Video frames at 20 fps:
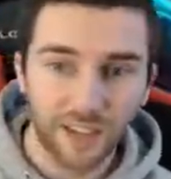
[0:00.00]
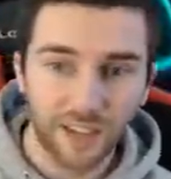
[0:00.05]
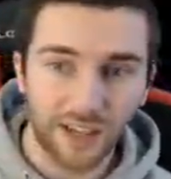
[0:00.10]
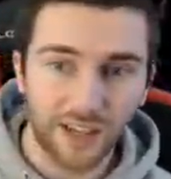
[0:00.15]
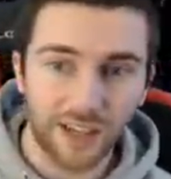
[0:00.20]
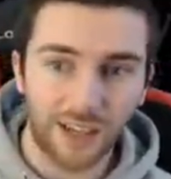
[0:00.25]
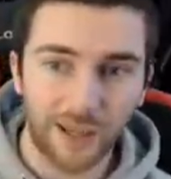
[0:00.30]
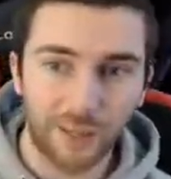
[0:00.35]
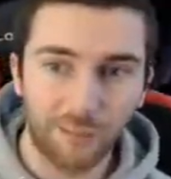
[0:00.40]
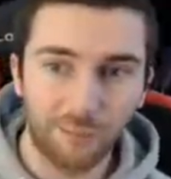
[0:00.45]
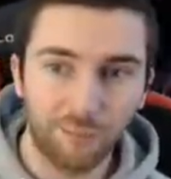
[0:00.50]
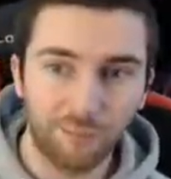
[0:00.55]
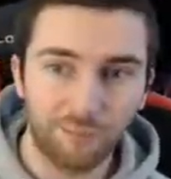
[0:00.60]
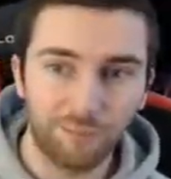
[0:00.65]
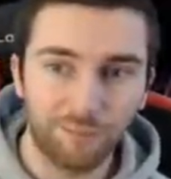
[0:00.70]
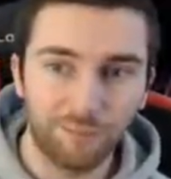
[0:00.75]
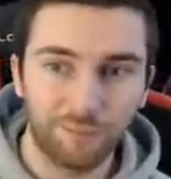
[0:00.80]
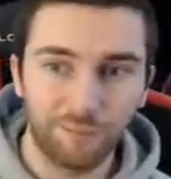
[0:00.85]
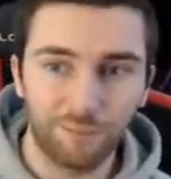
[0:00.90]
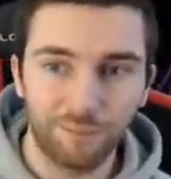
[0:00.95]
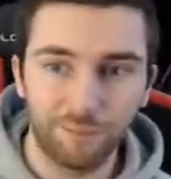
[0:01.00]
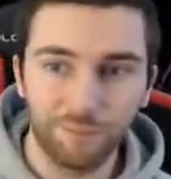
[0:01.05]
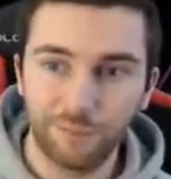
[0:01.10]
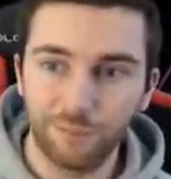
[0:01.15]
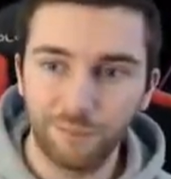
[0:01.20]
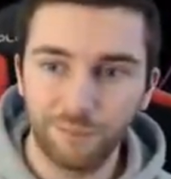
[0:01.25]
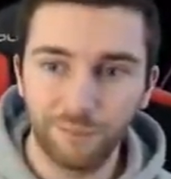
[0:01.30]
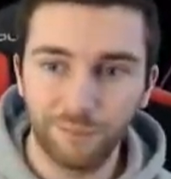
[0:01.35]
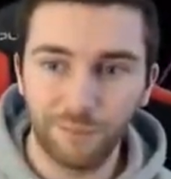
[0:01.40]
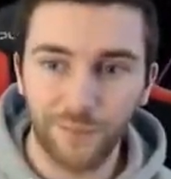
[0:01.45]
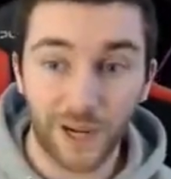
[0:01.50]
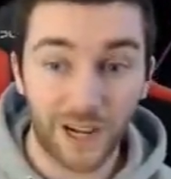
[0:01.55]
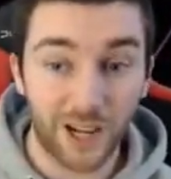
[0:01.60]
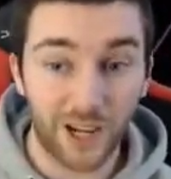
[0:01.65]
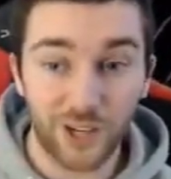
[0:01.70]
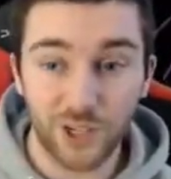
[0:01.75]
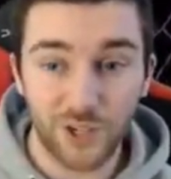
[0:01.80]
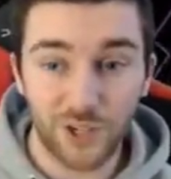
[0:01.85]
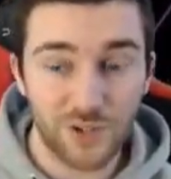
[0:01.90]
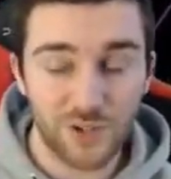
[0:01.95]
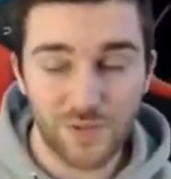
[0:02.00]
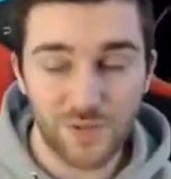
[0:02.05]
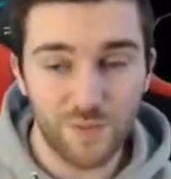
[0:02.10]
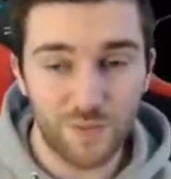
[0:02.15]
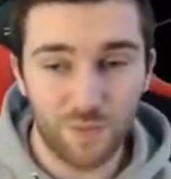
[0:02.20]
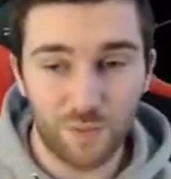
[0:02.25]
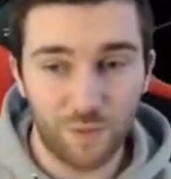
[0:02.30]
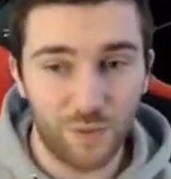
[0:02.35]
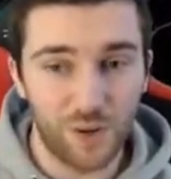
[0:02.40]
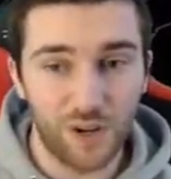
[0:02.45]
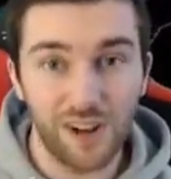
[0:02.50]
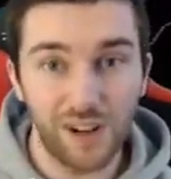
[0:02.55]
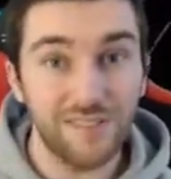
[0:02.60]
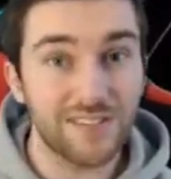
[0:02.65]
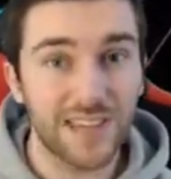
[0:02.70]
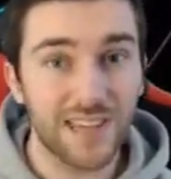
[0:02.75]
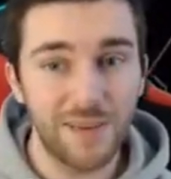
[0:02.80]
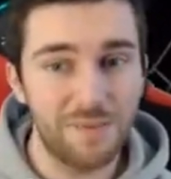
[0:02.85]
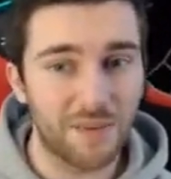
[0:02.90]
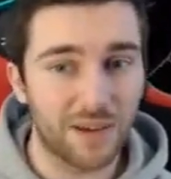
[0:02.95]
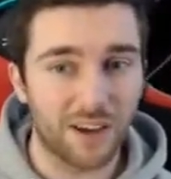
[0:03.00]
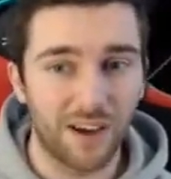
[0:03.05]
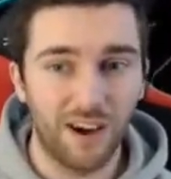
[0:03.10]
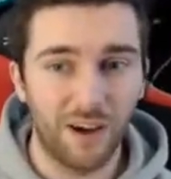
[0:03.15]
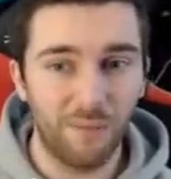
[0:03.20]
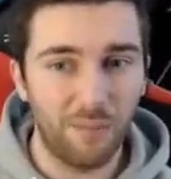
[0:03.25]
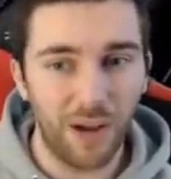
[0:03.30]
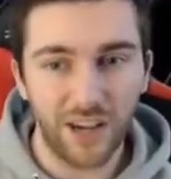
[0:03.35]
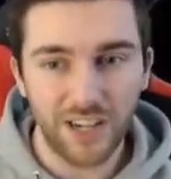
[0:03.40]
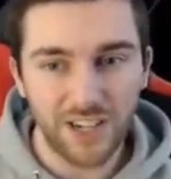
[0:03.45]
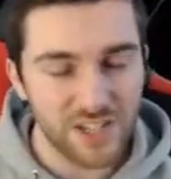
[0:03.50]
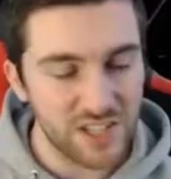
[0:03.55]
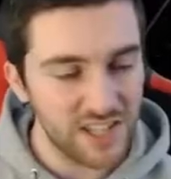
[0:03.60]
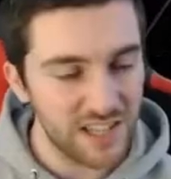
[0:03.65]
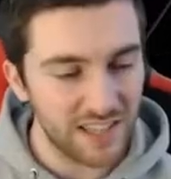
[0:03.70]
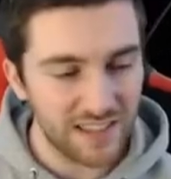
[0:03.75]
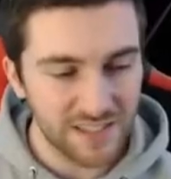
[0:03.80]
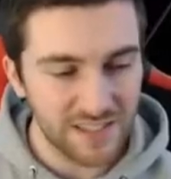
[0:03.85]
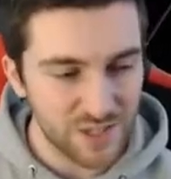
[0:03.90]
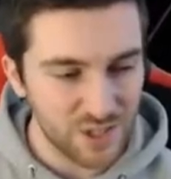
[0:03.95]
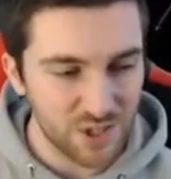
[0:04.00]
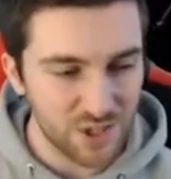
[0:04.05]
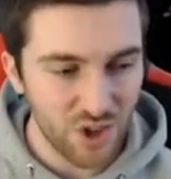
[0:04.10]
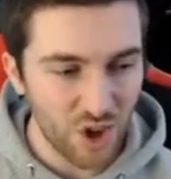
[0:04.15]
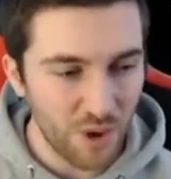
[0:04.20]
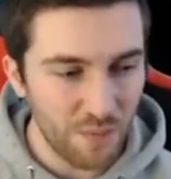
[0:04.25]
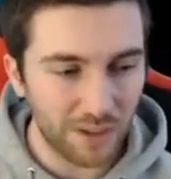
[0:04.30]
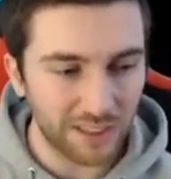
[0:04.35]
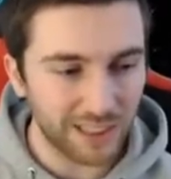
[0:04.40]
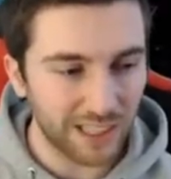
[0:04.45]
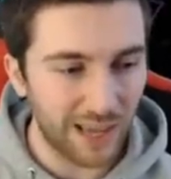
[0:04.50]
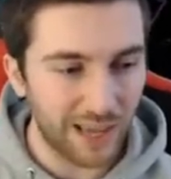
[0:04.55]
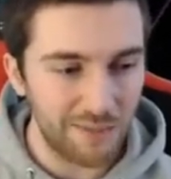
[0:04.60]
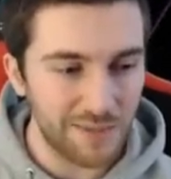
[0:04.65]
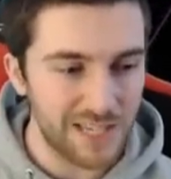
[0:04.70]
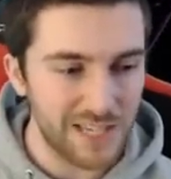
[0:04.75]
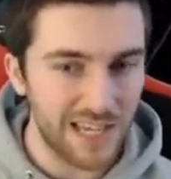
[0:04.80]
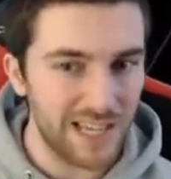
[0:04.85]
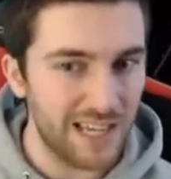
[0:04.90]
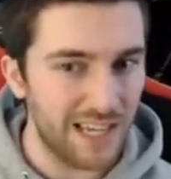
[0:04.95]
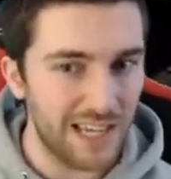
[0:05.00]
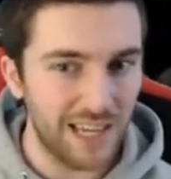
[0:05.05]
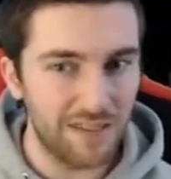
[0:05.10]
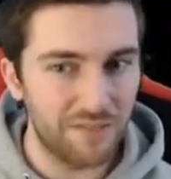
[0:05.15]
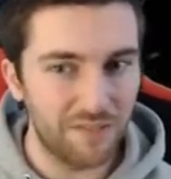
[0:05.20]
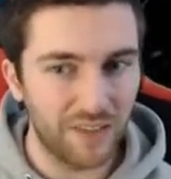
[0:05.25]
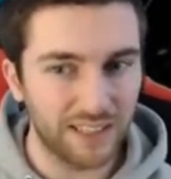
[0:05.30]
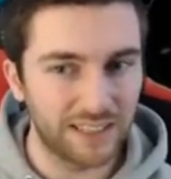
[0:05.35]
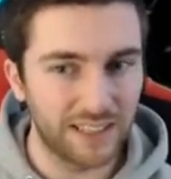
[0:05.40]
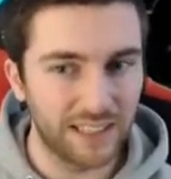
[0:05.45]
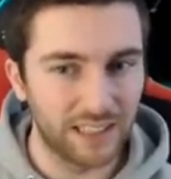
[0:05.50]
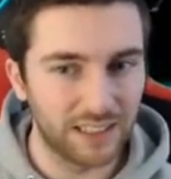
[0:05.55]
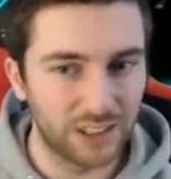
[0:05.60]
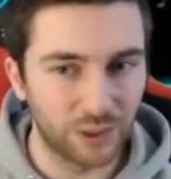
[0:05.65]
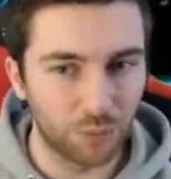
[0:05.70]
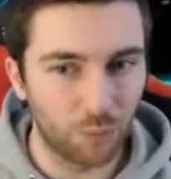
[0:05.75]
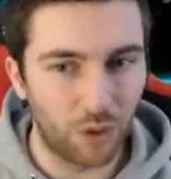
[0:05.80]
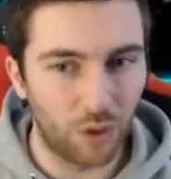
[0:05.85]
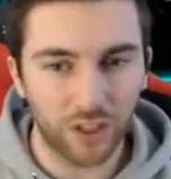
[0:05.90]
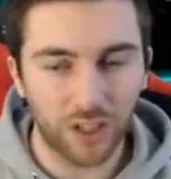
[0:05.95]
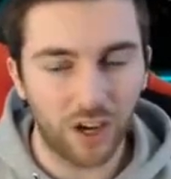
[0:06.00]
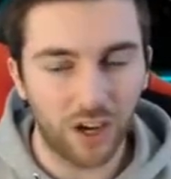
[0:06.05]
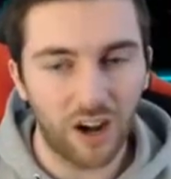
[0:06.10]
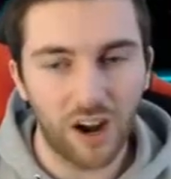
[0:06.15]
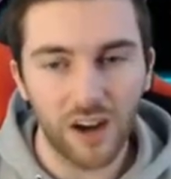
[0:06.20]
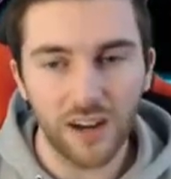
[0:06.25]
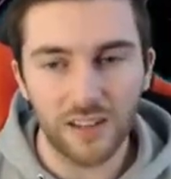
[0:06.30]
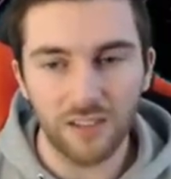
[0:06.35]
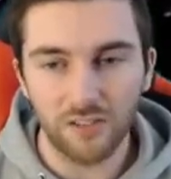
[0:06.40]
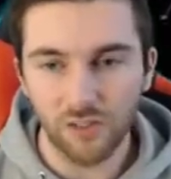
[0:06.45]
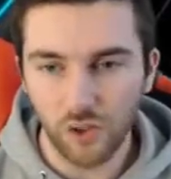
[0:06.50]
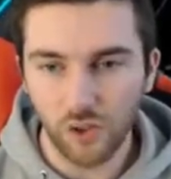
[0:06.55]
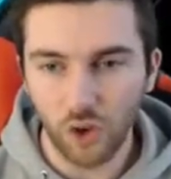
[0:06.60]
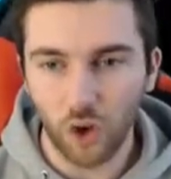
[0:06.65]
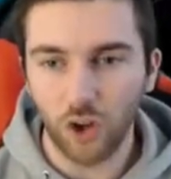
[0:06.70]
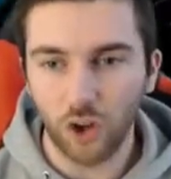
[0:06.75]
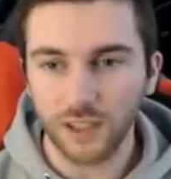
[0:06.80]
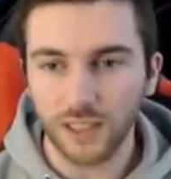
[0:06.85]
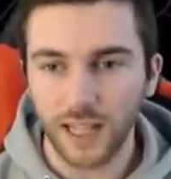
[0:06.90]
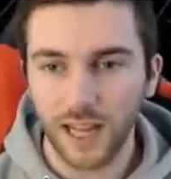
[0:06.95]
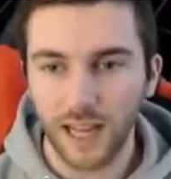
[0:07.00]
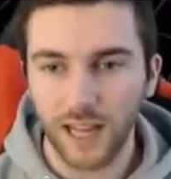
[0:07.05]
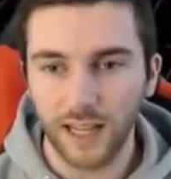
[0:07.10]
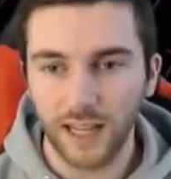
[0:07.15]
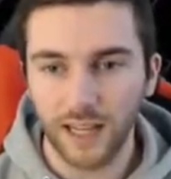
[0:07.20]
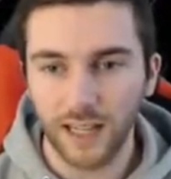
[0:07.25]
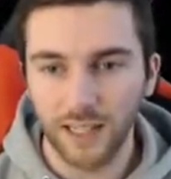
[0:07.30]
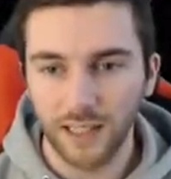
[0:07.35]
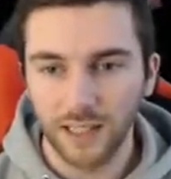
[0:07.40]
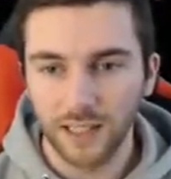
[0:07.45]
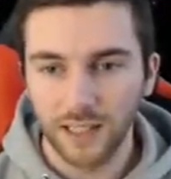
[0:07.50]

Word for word: Um, and I would love to keep the card, but I just think there's so much M T invested into one card. It's not a... Uh,